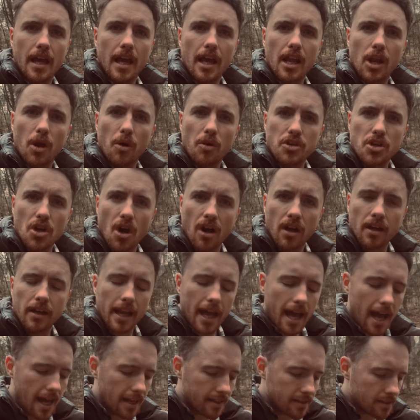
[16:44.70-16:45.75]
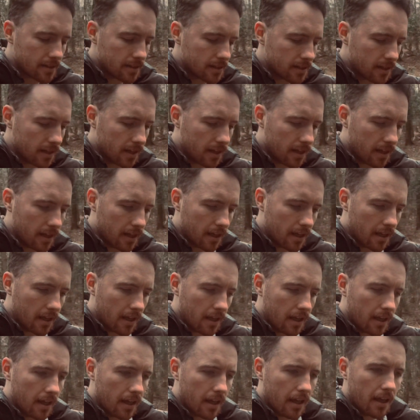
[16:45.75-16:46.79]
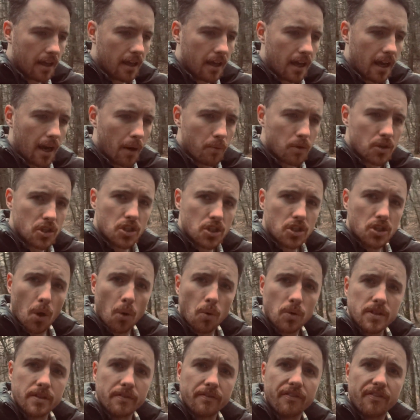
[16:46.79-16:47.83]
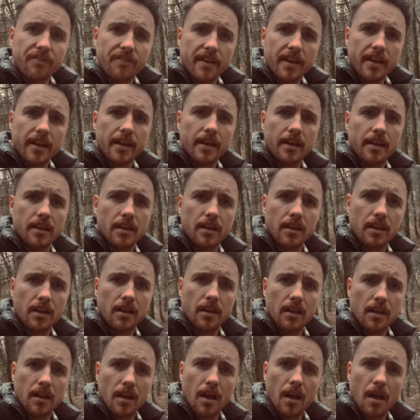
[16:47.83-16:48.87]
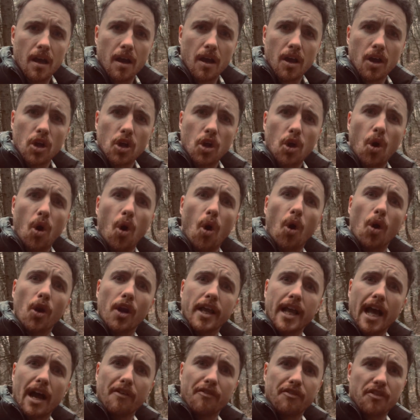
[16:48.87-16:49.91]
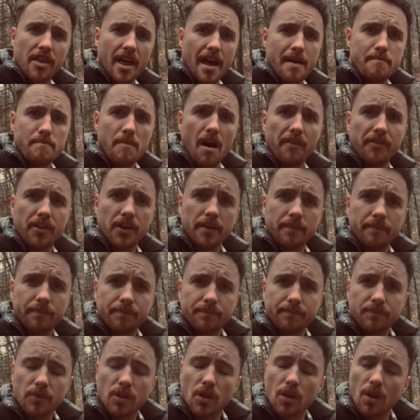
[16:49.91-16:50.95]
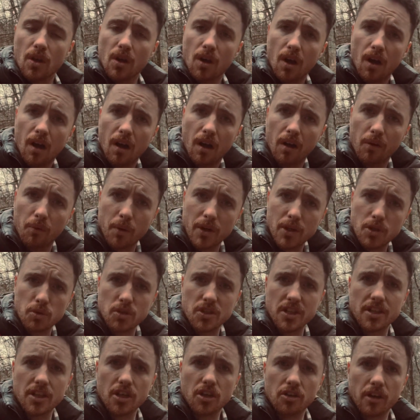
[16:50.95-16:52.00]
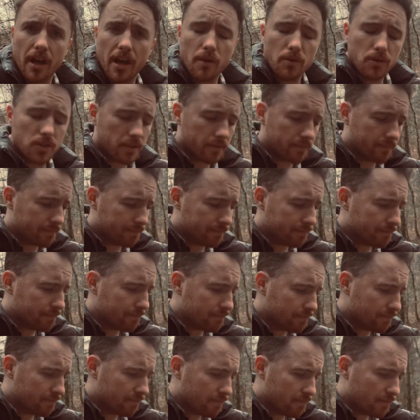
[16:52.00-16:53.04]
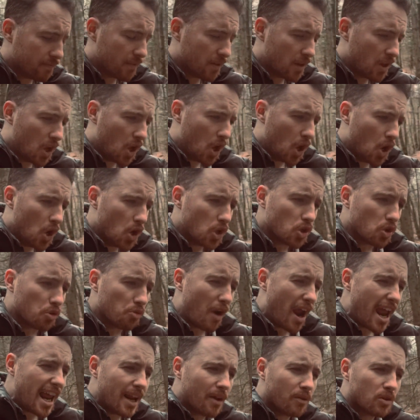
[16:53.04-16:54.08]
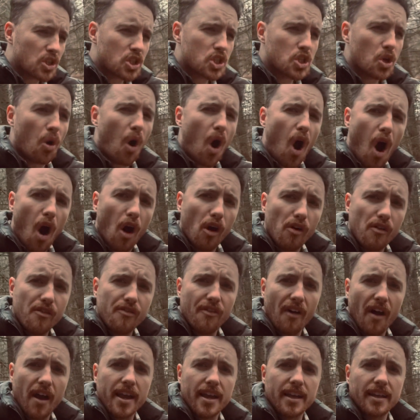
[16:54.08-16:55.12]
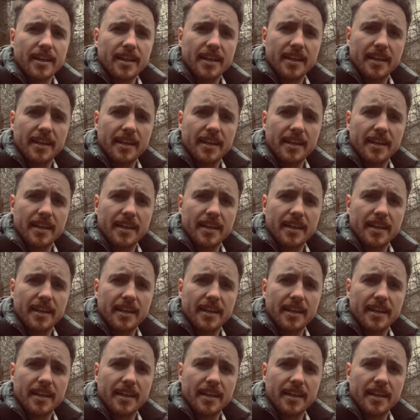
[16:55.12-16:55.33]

They were young lads and were stoked in fear, calling out for their mother, of which was in the crowd. The railing was so horrifying